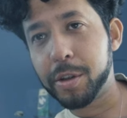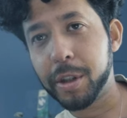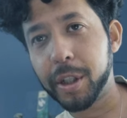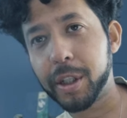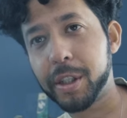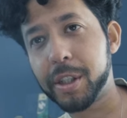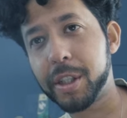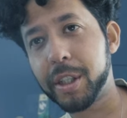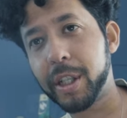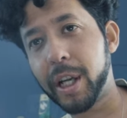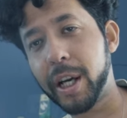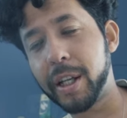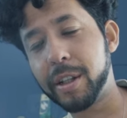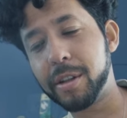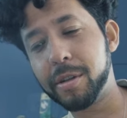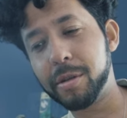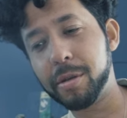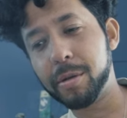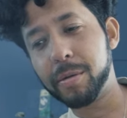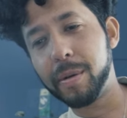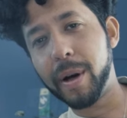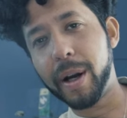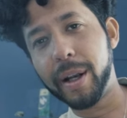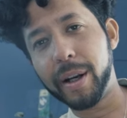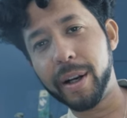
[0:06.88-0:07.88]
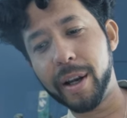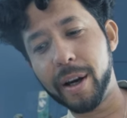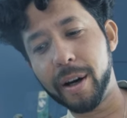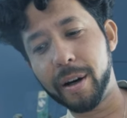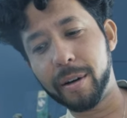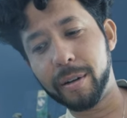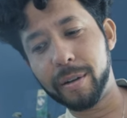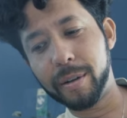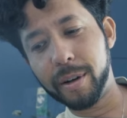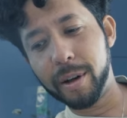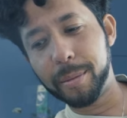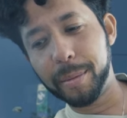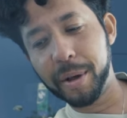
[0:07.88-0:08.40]
trick should I do right
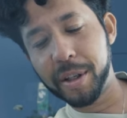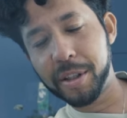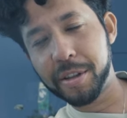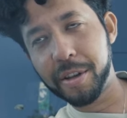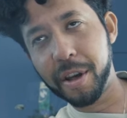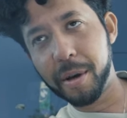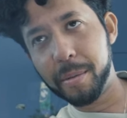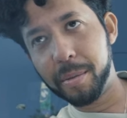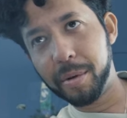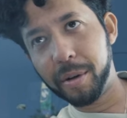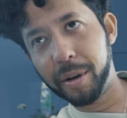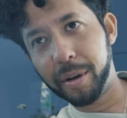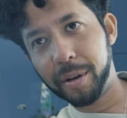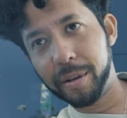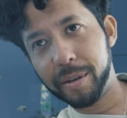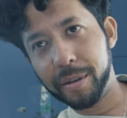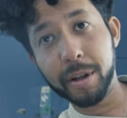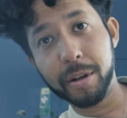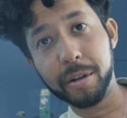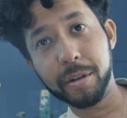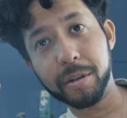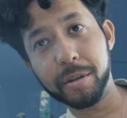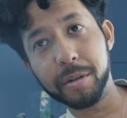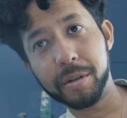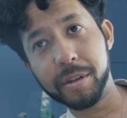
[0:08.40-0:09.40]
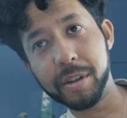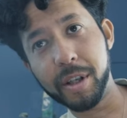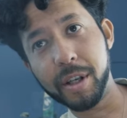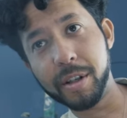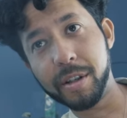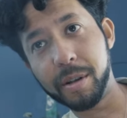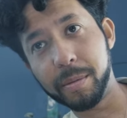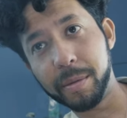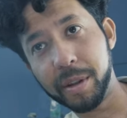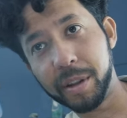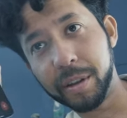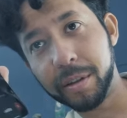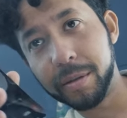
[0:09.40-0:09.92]
now on my skateboard? And it'll say
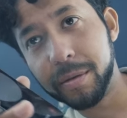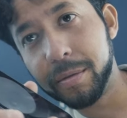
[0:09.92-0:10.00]
something.